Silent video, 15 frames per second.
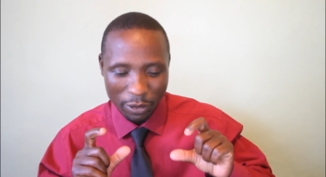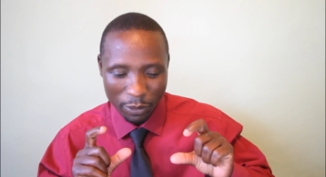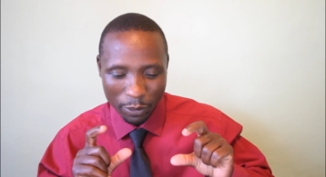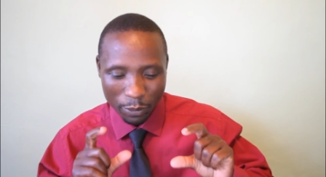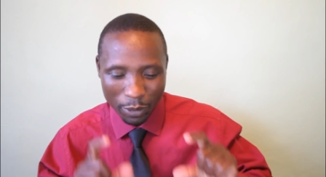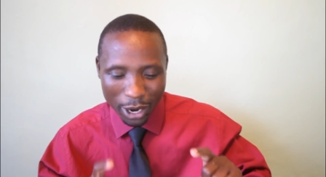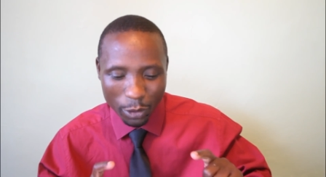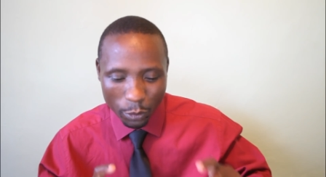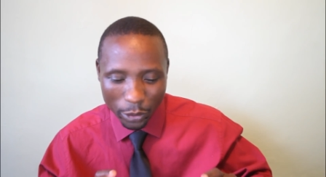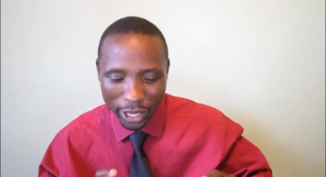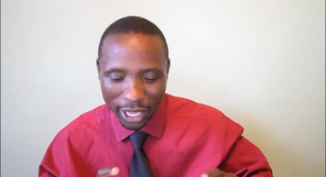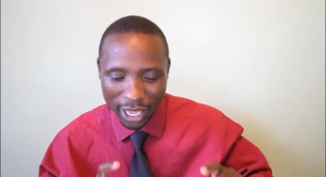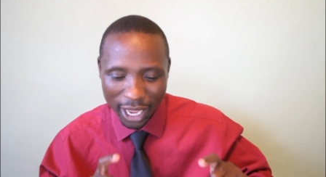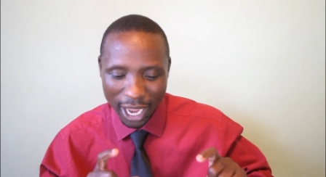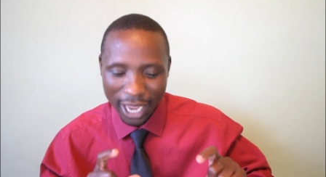one
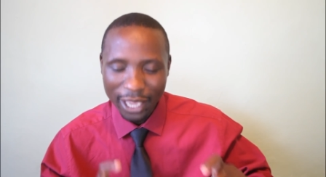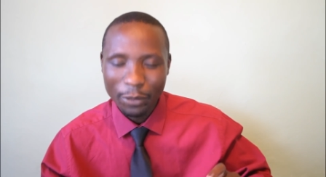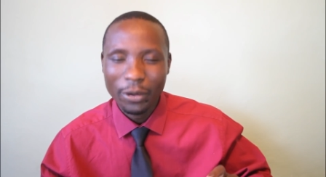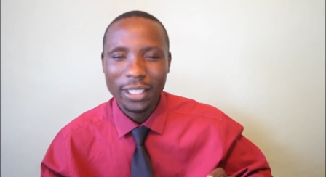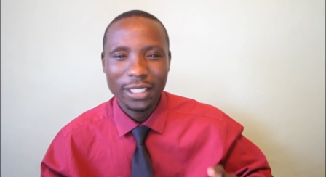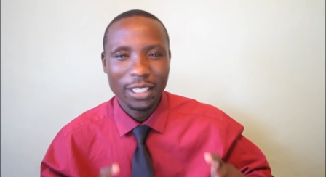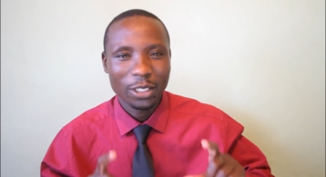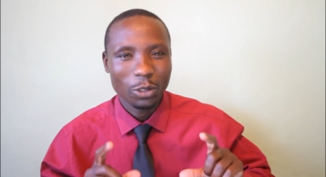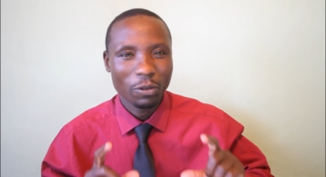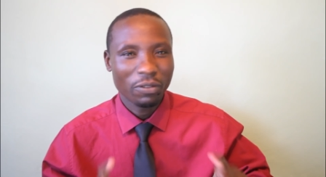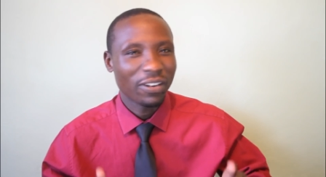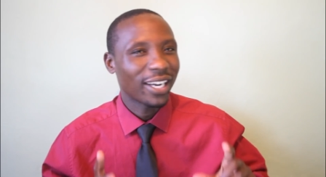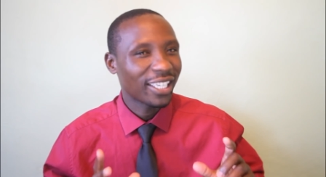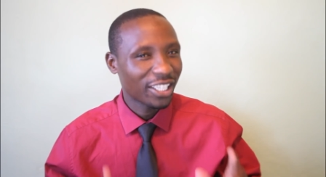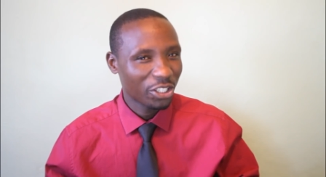way I wanted to
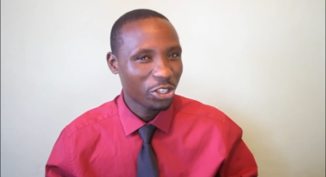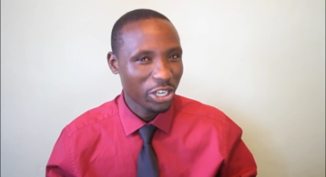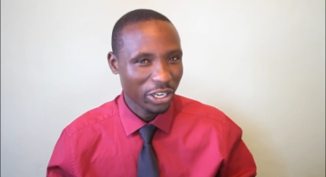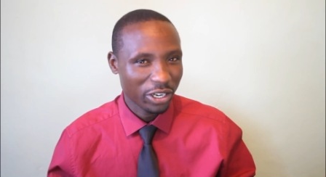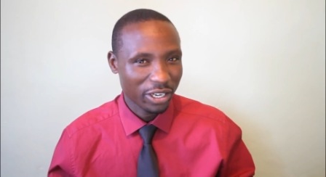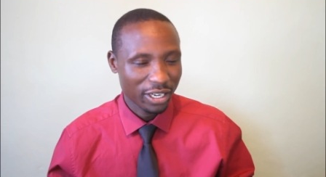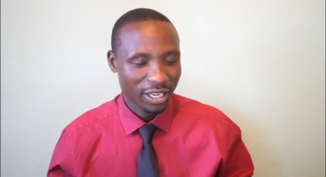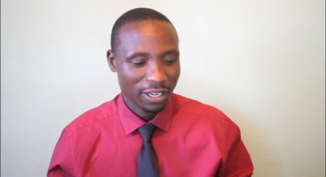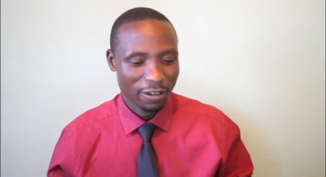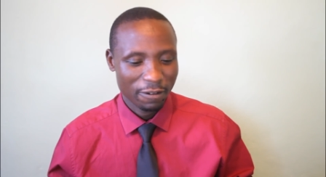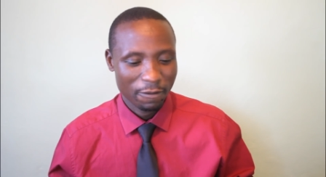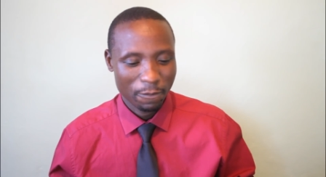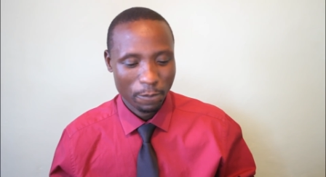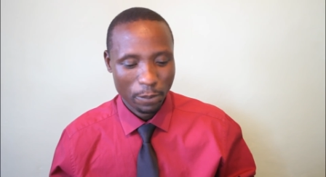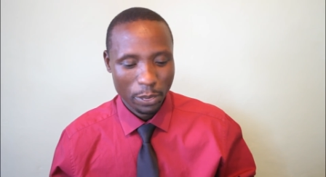fact check
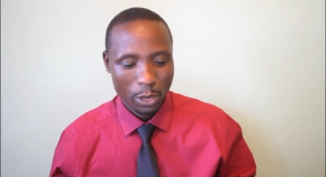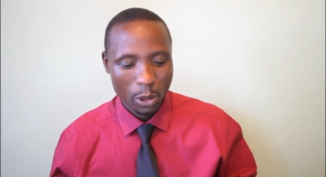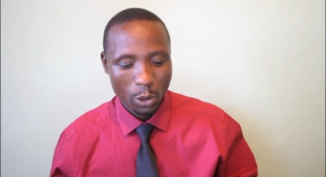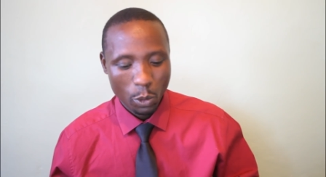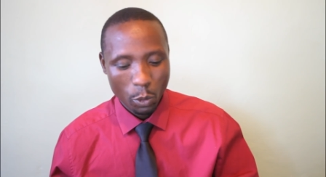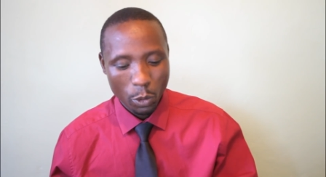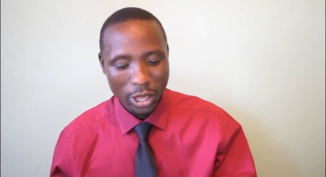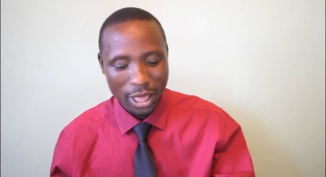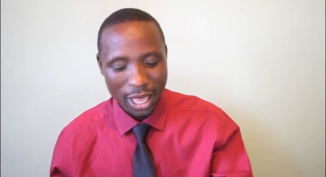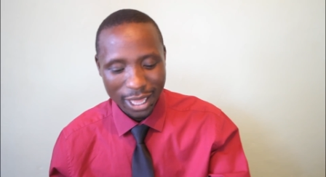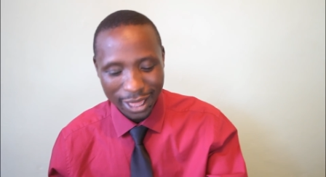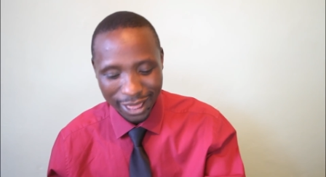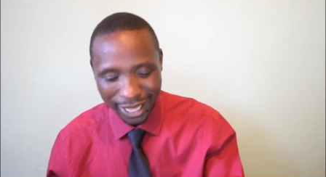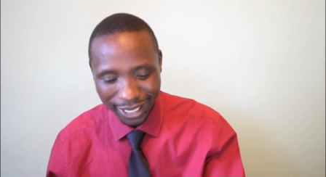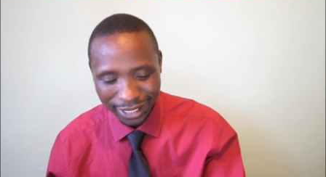
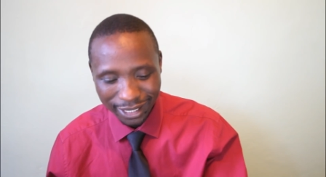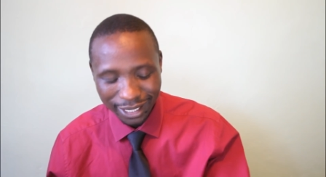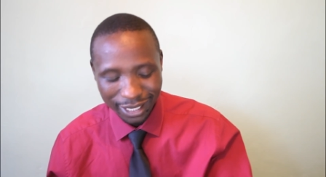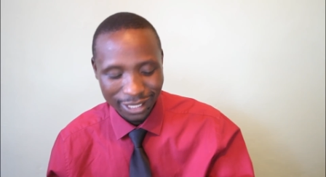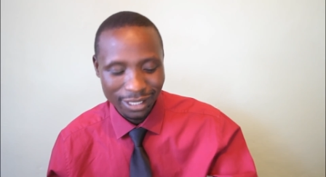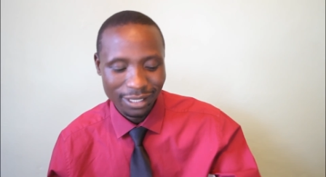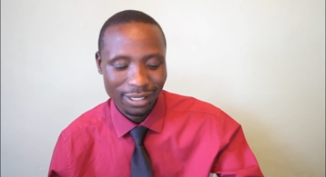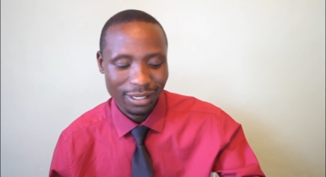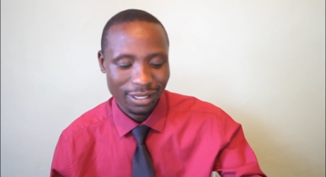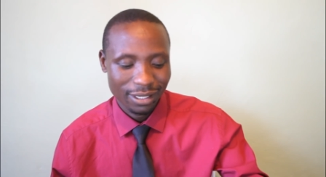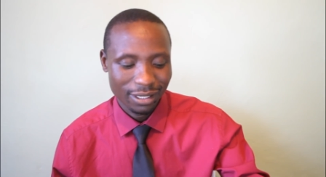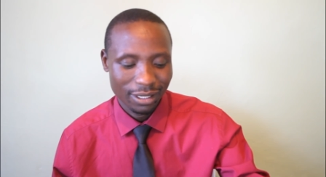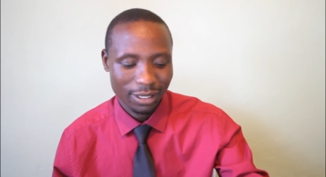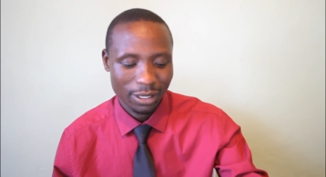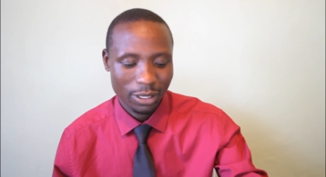whether this is
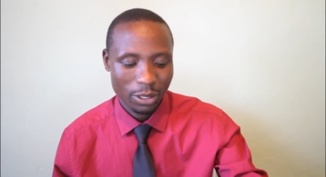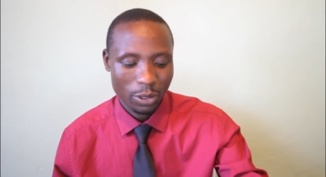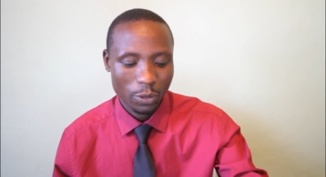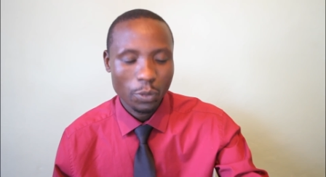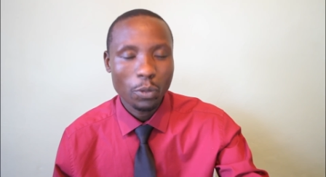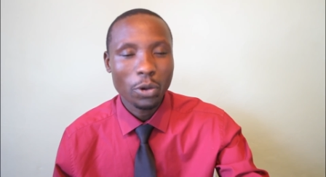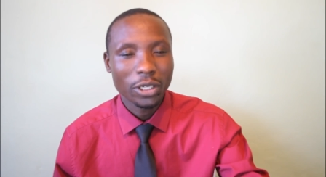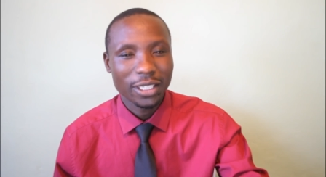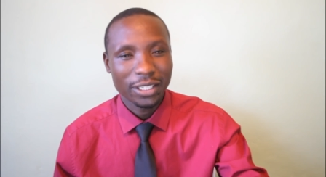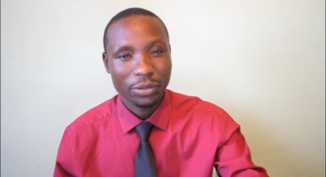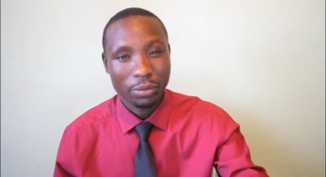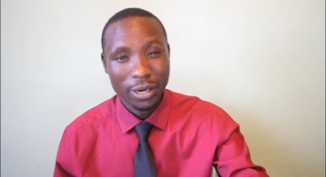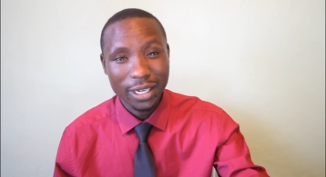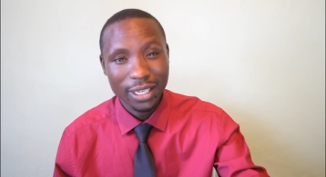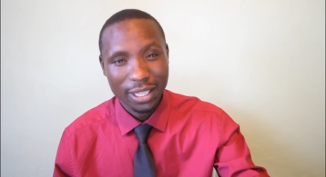what is
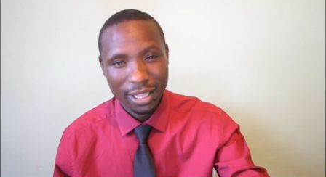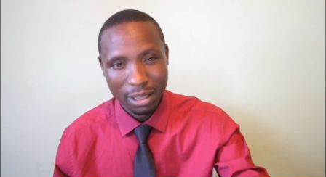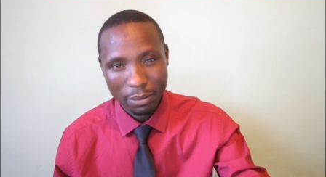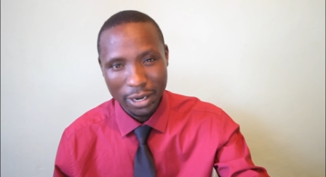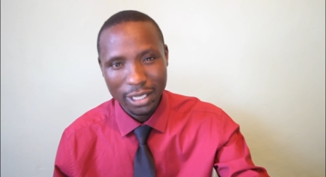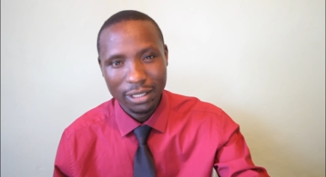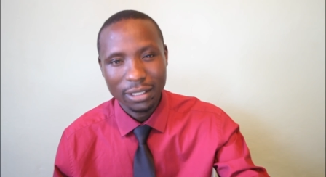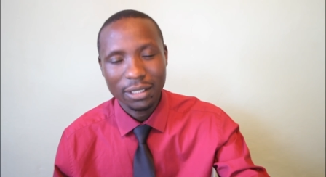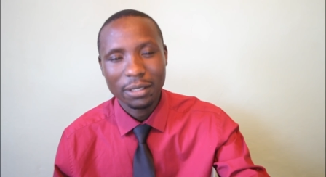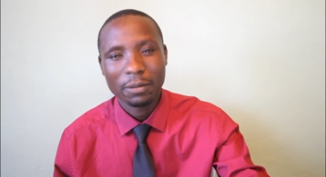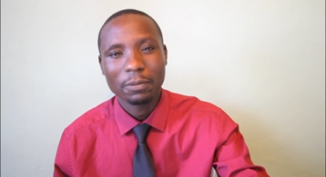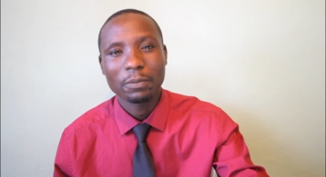running in their minds,